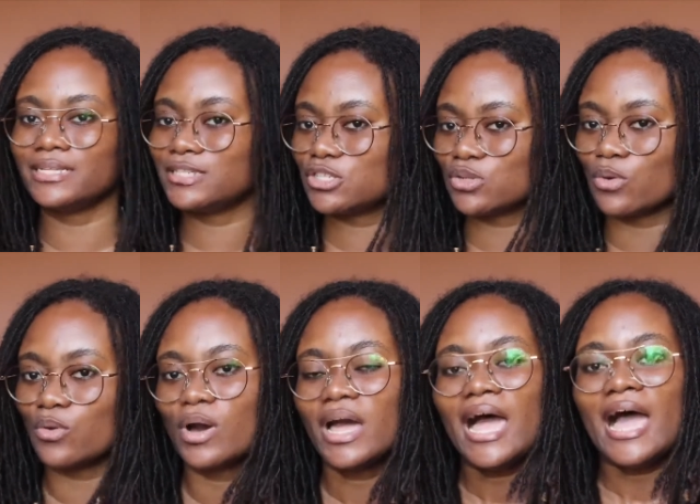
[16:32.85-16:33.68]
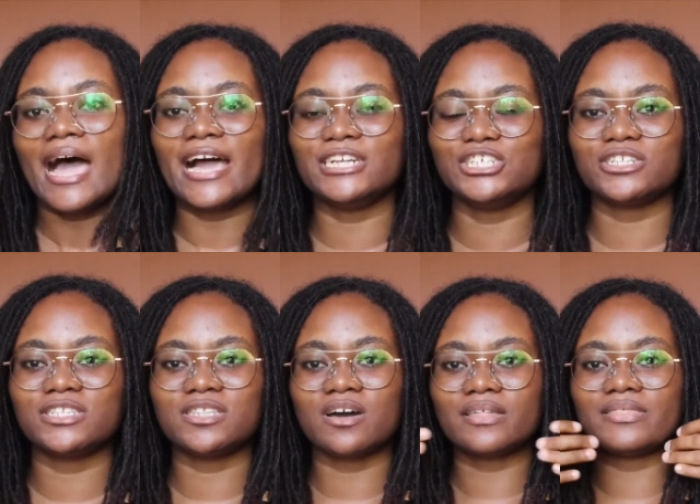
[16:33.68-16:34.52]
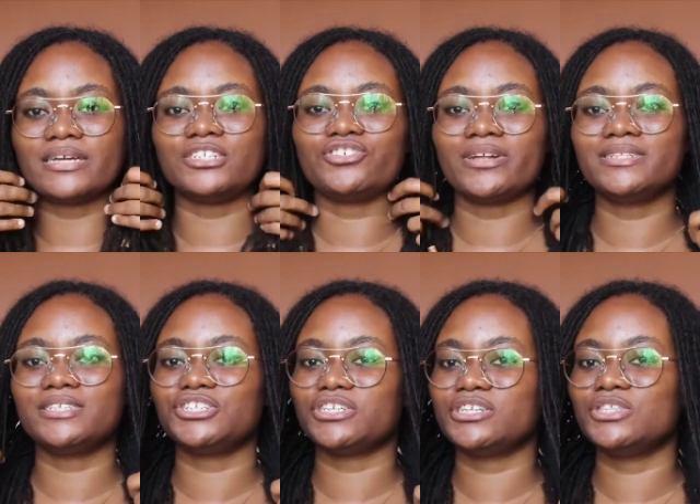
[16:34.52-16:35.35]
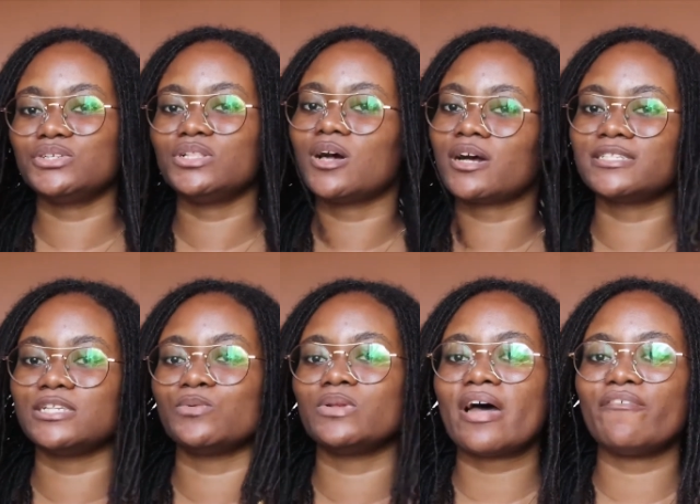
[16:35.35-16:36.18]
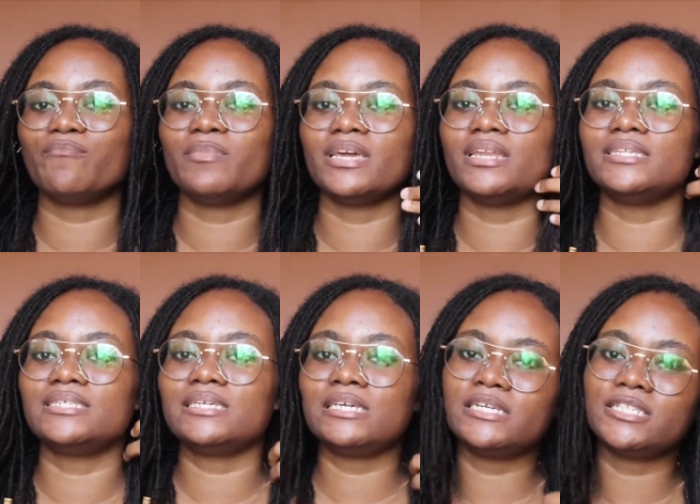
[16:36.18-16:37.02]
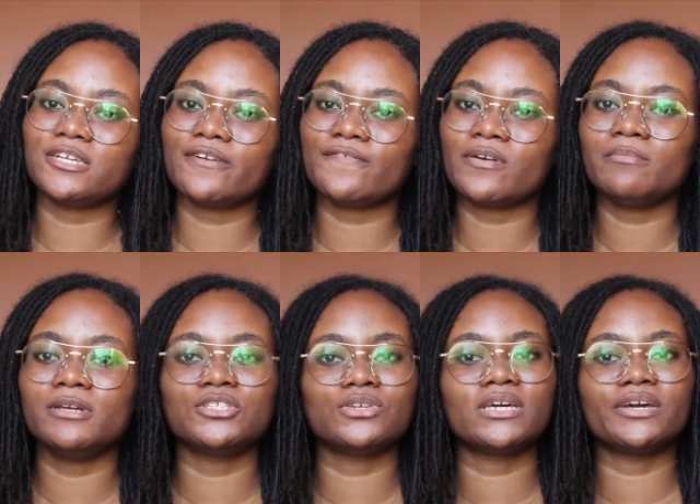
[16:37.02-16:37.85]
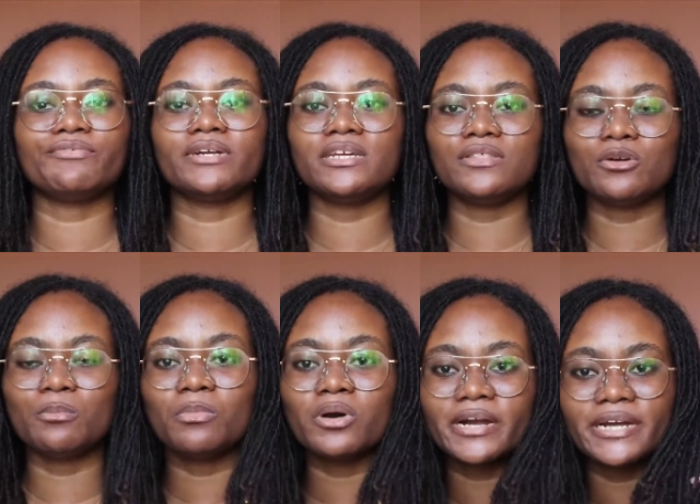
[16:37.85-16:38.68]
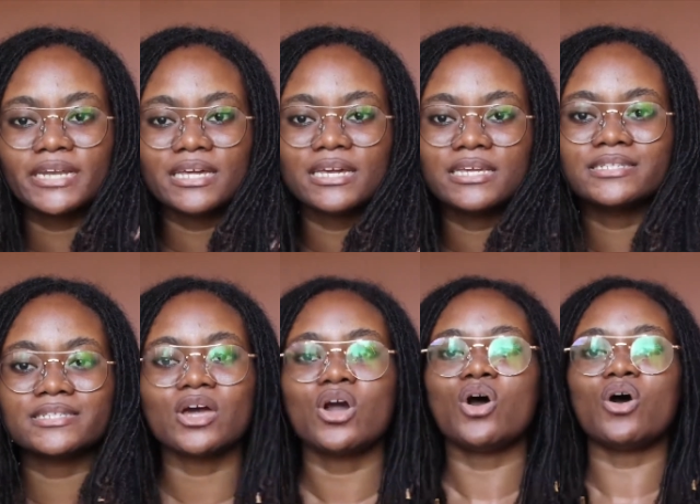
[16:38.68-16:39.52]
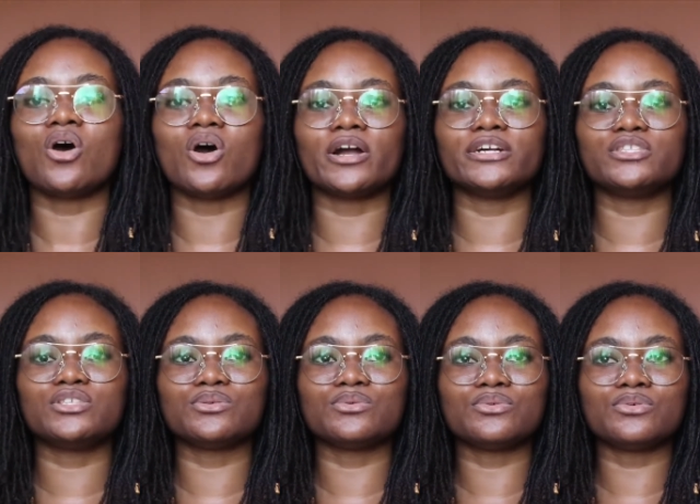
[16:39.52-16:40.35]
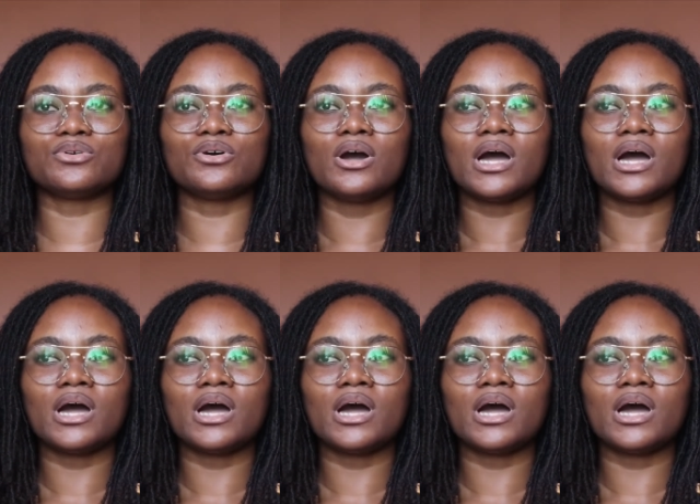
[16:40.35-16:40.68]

So I just thought that transitioning to locks, it would have made it easier for me to get ready in the mornings or to